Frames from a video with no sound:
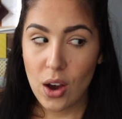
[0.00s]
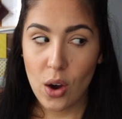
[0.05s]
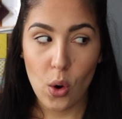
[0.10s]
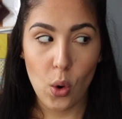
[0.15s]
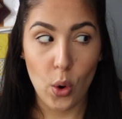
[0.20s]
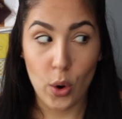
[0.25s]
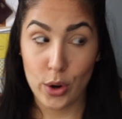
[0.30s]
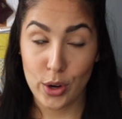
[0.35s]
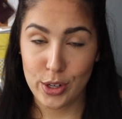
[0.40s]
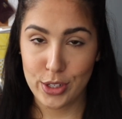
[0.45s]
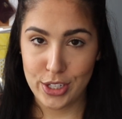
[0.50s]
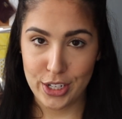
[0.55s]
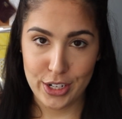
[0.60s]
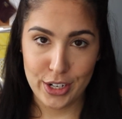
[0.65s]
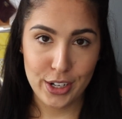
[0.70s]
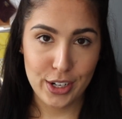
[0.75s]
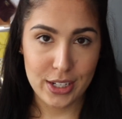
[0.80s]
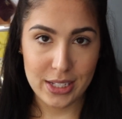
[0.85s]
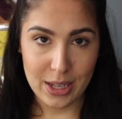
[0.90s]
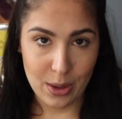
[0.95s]
order
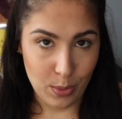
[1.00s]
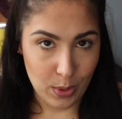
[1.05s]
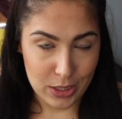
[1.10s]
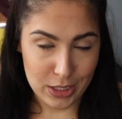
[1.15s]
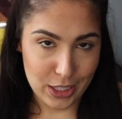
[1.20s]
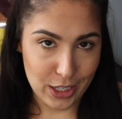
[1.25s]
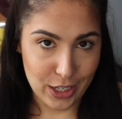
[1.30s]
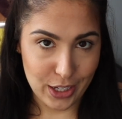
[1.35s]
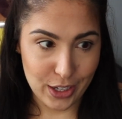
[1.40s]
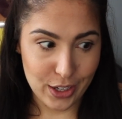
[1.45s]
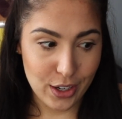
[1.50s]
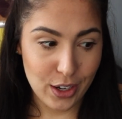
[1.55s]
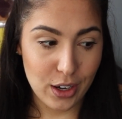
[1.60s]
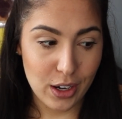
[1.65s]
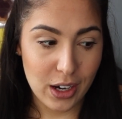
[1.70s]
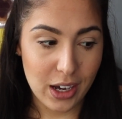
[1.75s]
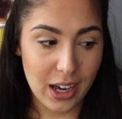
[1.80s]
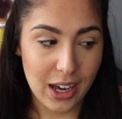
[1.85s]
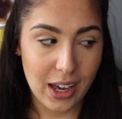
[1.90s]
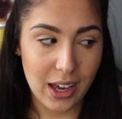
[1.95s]
dinner because I wasn't gonna
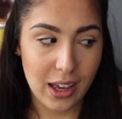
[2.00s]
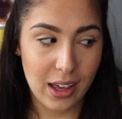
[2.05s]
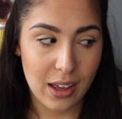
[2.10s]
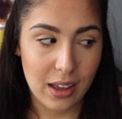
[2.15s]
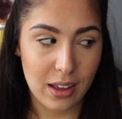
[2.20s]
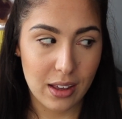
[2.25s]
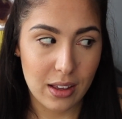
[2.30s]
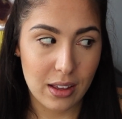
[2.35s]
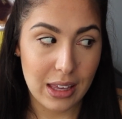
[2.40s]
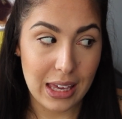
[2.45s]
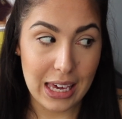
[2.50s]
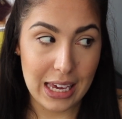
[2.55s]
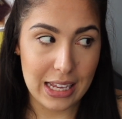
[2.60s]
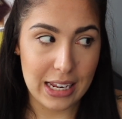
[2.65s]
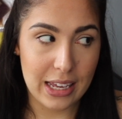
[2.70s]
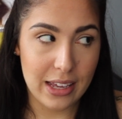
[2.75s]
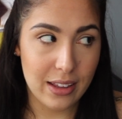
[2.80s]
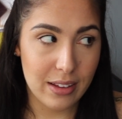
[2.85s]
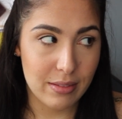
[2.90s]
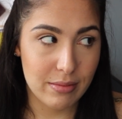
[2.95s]
cook, eat
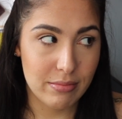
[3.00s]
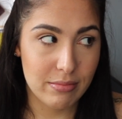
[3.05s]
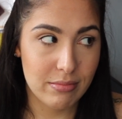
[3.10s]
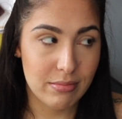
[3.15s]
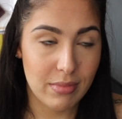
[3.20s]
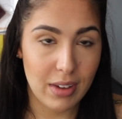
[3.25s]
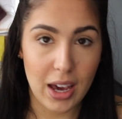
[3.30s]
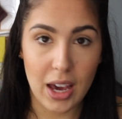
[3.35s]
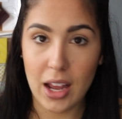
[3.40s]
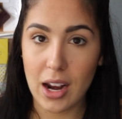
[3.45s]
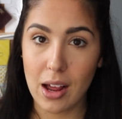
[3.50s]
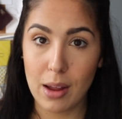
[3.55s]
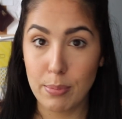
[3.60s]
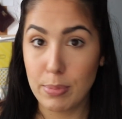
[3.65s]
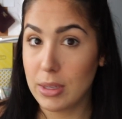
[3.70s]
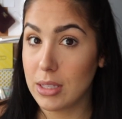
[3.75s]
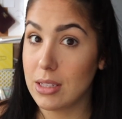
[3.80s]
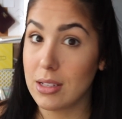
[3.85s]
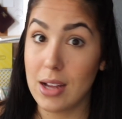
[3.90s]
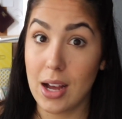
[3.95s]
it, and I'd
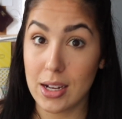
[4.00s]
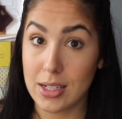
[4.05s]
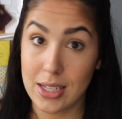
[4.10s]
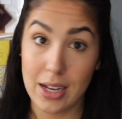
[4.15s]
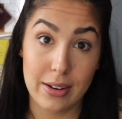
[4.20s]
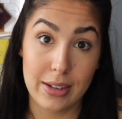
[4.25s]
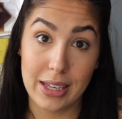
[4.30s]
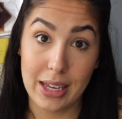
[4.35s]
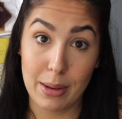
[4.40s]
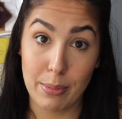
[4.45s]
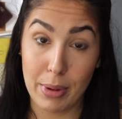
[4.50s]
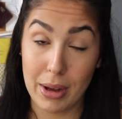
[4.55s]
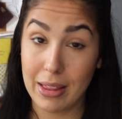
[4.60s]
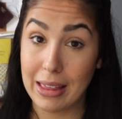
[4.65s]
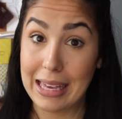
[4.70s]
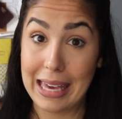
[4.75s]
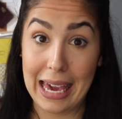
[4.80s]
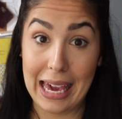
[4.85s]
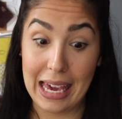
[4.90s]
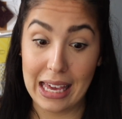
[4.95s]
be knocked out again by
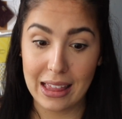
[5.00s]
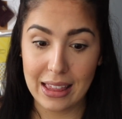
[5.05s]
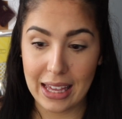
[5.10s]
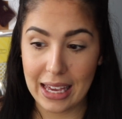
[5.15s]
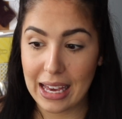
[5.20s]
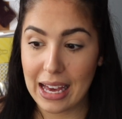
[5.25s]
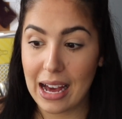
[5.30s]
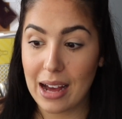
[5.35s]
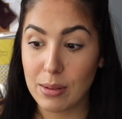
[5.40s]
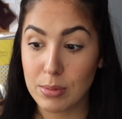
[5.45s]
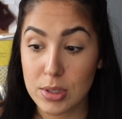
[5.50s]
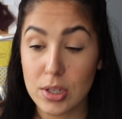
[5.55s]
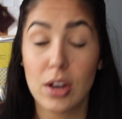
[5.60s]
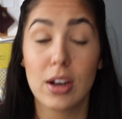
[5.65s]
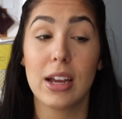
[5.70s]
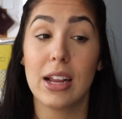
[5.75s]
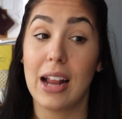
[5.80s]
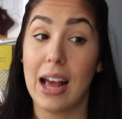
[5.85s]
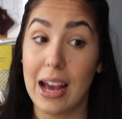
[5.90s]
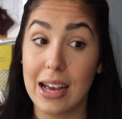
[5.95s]
like 8. Like I'm
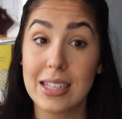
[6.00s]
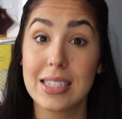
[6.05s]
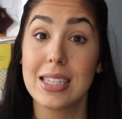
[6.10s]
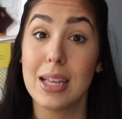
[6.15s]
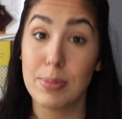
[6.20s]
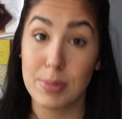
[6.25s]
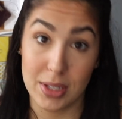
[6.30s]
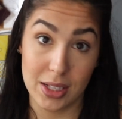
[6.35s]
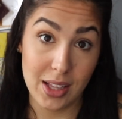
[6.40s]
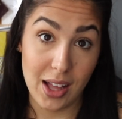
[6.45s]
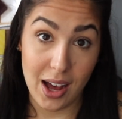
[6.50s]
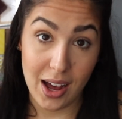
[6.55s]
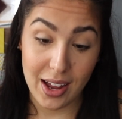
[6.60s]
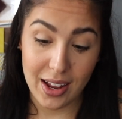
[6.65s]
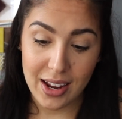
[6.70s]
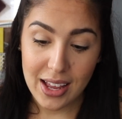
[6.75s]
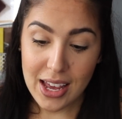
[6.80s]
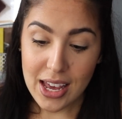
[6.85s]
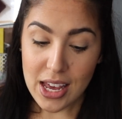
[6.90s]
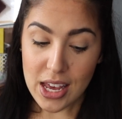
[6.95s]
talking, I slept a
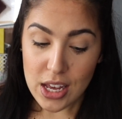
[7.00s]
lot.